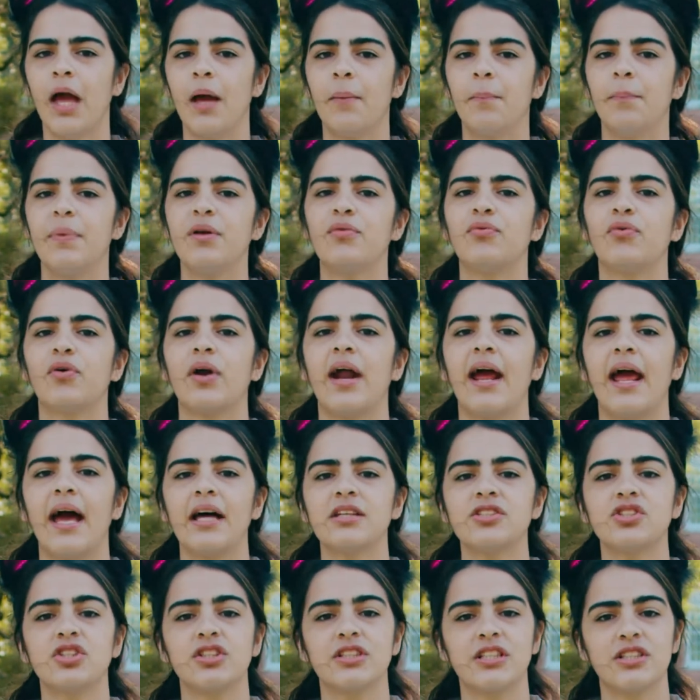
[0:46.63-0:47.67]
Before I
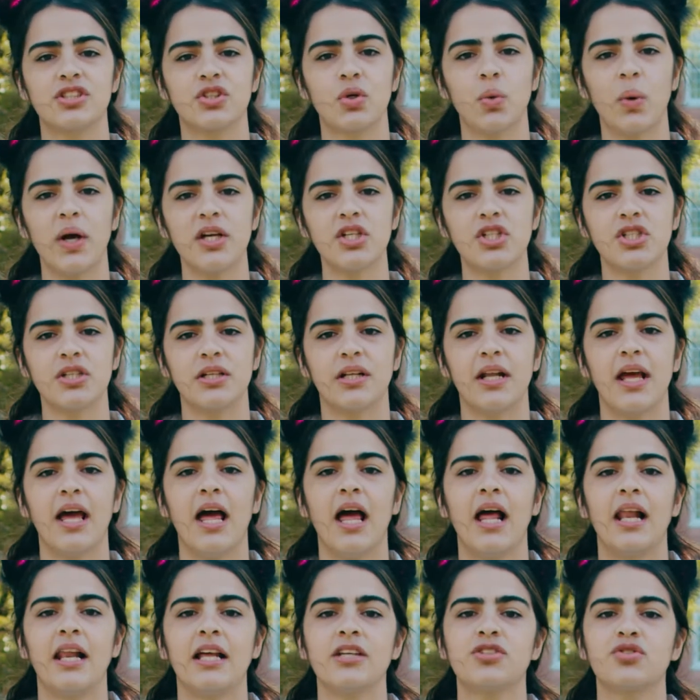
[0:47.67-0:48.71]
answer this question,
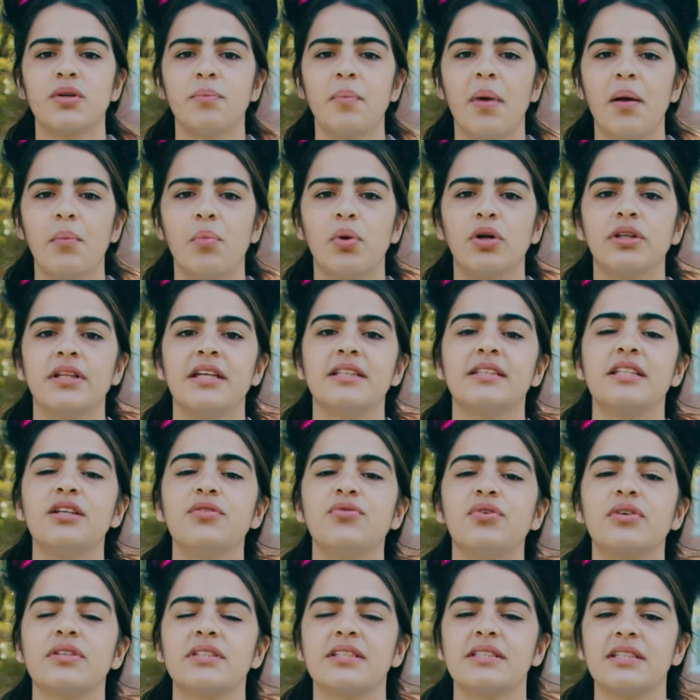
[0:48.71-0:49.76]
let's remember the
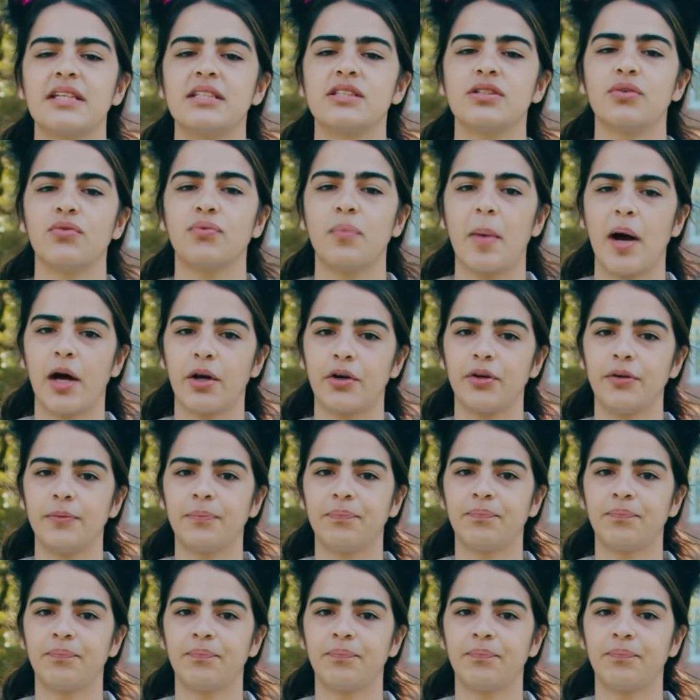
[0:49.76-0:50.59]
different states of matter.